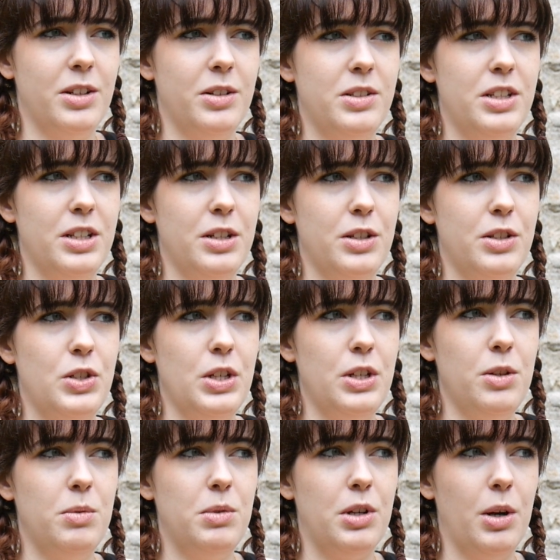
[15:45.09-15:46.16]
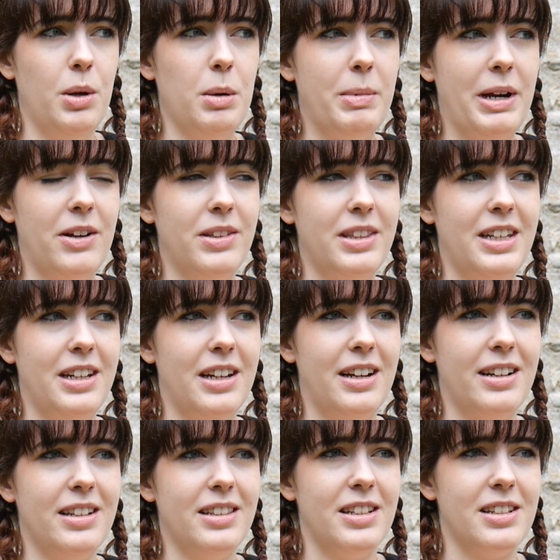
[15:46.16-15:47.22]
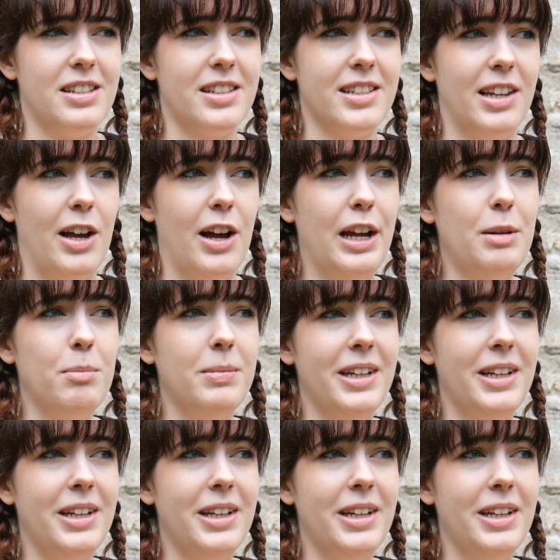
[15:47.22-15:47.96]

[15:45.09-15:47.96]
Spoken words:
do you know about the slime